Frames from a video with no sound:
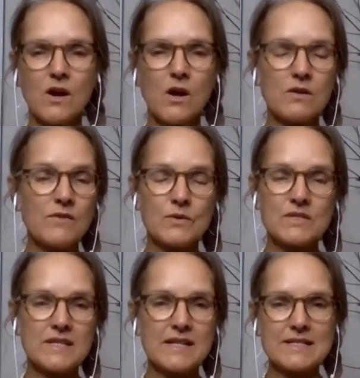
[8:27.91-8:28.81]
all of
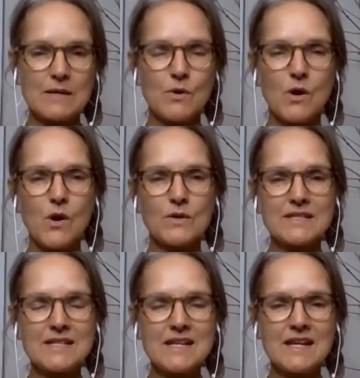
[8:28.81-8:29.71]
those things that we're all
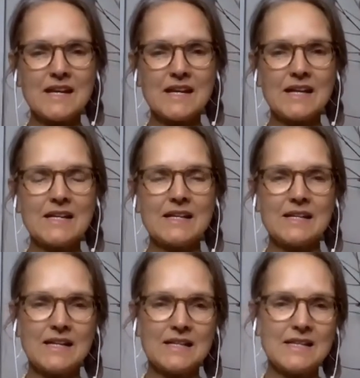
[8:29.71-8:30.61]
seeking
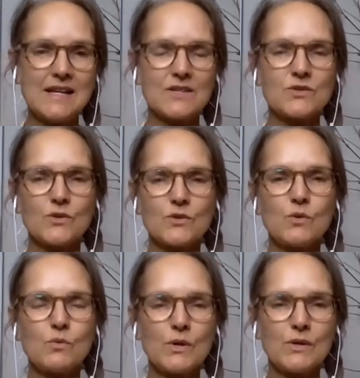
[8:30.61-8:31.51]
in the
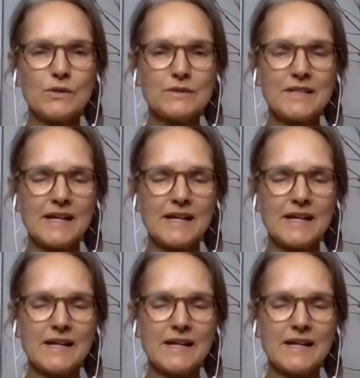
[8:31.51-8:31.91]
external world.